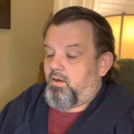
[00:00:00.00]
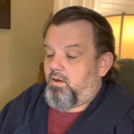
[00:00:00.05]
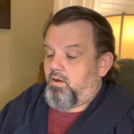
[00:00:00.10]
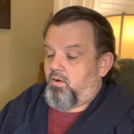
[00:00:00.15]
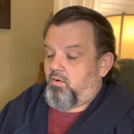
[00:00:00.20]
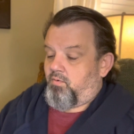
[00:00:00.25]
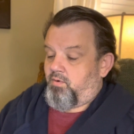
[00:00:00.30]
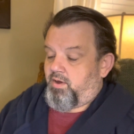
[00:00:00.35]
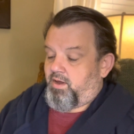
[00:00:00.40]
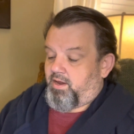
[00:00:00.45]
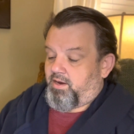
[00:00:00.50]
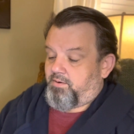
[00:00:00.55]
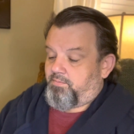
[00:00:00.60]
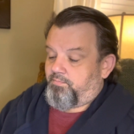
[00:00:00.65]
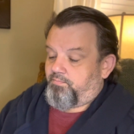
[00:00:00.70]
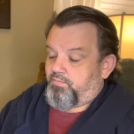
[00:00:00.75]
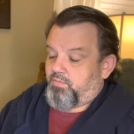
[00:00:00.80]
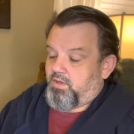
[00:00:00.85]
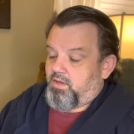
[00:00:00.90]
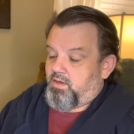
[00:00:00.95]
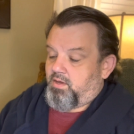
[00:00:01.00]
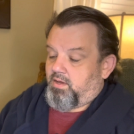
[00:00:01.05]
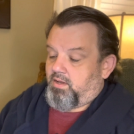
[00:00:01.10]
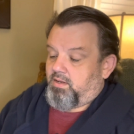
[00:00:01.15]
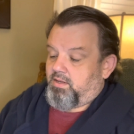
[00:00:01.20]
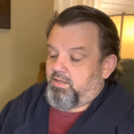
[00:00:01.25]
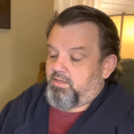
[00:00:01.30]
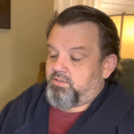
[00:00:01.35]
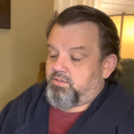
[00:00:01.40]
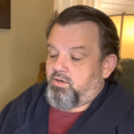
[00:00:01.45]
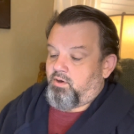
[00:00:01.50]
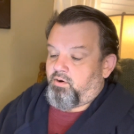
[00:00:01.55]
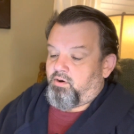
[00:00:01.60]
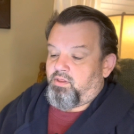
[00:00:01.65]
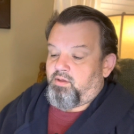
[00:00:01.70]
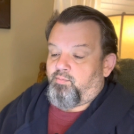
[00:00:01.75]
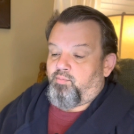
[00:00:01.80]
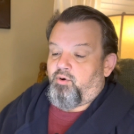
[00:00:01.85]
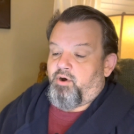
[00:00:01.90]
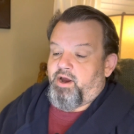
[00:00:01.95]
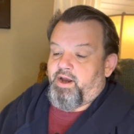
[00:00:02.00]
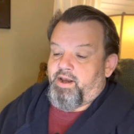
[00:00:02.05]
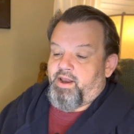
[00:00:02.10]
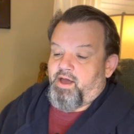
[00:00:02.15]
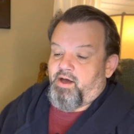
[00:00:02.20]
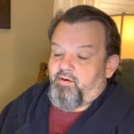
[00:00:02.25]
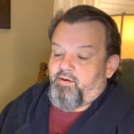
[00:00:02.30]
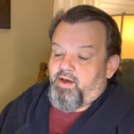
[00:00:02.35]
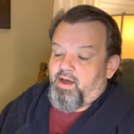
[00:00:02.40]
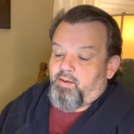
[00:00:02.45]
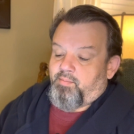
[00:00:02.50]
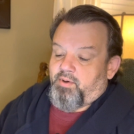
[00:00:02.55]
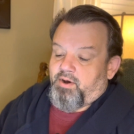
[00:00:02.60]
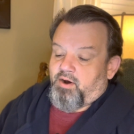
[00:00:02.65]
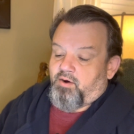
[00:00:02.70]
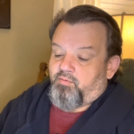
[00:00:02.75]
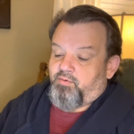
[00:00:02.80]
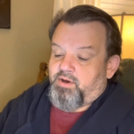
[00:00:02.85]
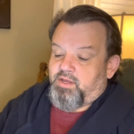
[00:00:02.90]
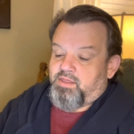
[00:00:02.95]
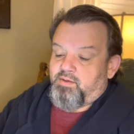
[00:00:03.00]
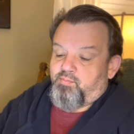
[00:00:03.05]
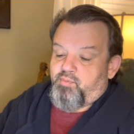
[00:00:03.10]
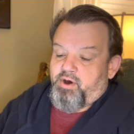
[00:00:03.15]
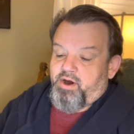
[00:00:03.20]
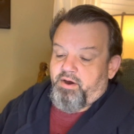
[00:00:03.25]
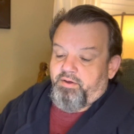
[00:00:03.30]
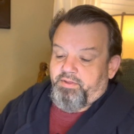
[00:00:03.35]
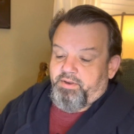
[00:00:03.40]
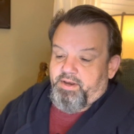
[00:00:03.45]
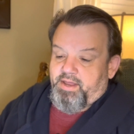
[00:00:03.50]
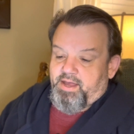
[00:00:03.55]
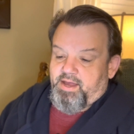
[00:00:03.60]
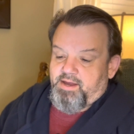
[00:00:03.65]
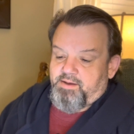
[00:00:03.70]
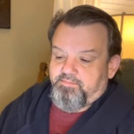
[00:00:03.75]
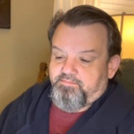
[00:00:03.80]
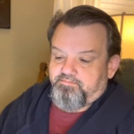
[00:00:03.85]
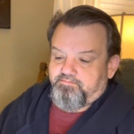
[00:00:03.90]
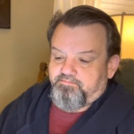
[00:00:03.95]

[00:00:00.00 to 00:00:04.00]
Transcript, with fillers: All right, let's go to the Pray Now app and I'll read the prayer of the day.